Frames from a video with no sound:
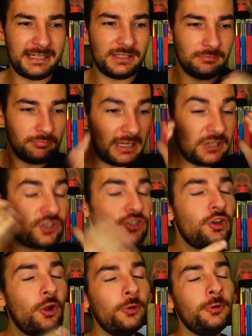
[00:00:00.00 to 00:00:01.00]
It
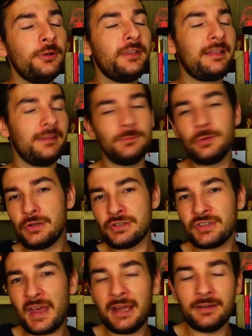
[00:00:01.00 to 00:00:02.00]
showed that the
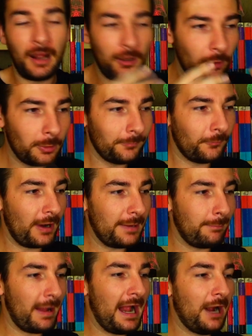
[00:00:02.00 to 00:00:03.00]
mutants had a lot of
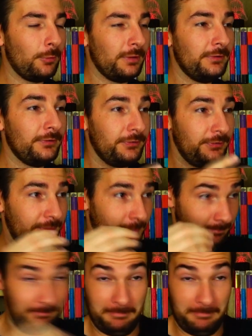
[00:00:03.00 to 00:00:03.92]
great powers